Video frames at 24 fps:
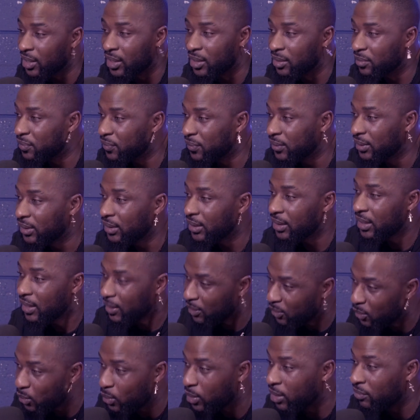life
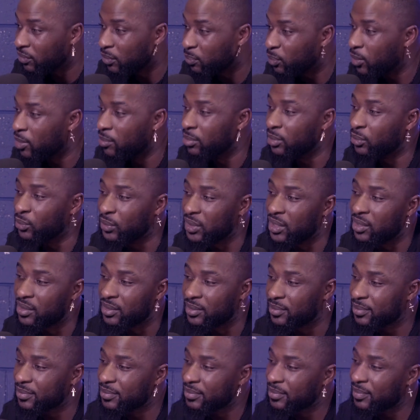and not have a problem with
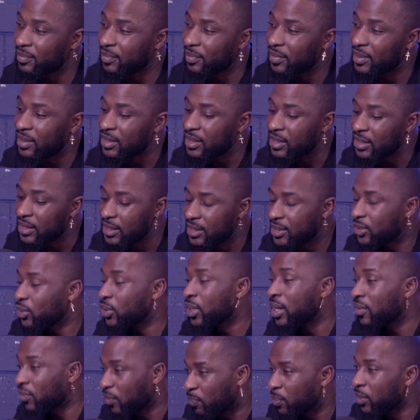her. He's
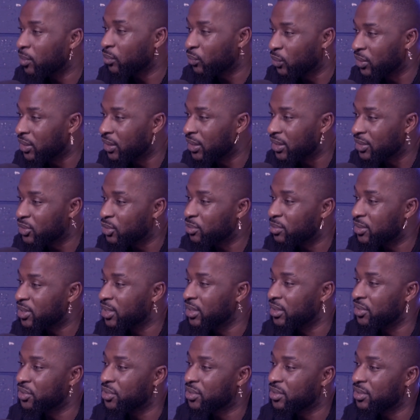gonna have a problem with her at some
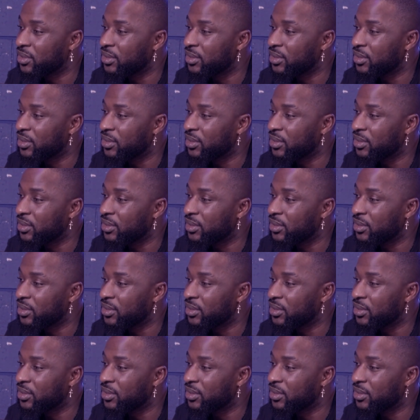stage.